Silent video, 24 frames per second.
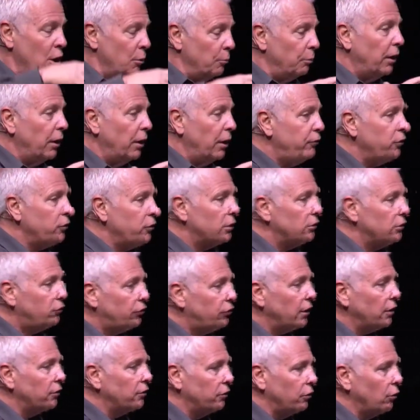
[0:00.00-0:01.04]
But if you
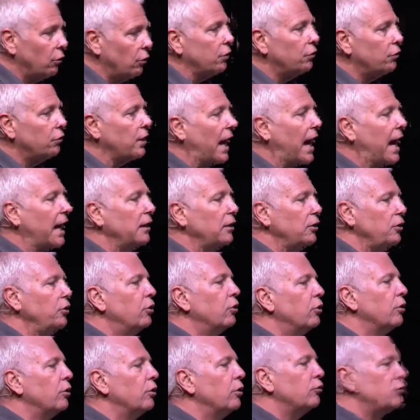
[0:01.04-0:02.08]
consider Northside
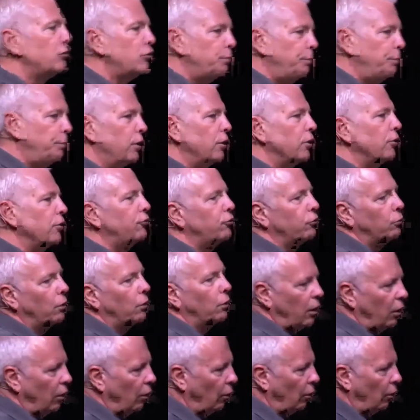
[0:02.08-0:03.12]
your spiritual
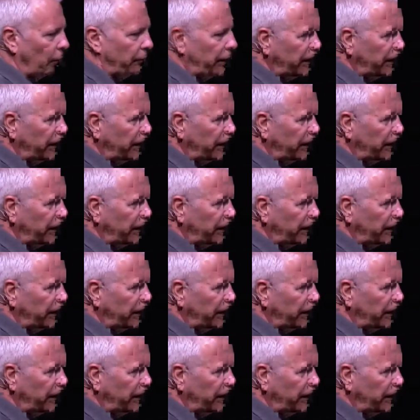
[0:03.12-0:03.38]
home,